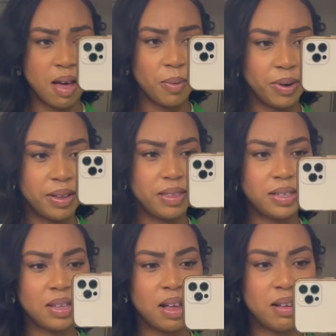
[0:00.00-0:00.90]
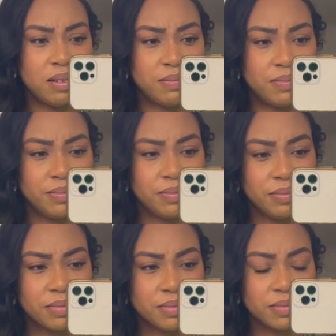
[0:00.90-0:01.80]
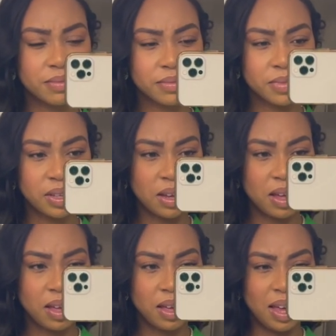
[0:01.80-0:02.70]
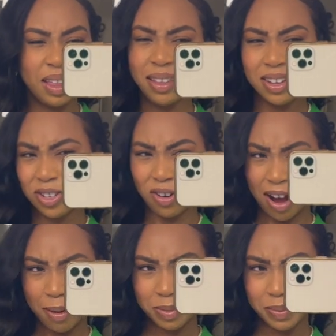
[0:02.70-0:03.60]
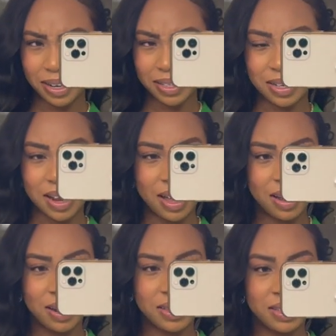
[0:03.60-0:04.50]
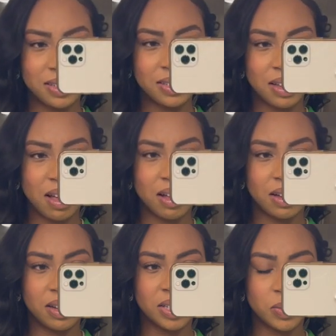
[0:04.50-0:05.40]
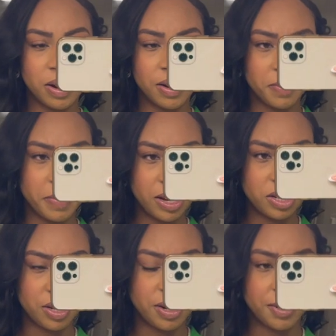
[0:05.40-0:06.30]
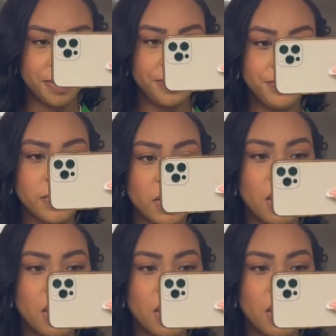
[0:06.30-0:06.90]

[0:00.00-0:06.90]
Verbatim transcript: I'm wearing this. Um, it looks cropped, but it's not. It's this uh sweater from H and M,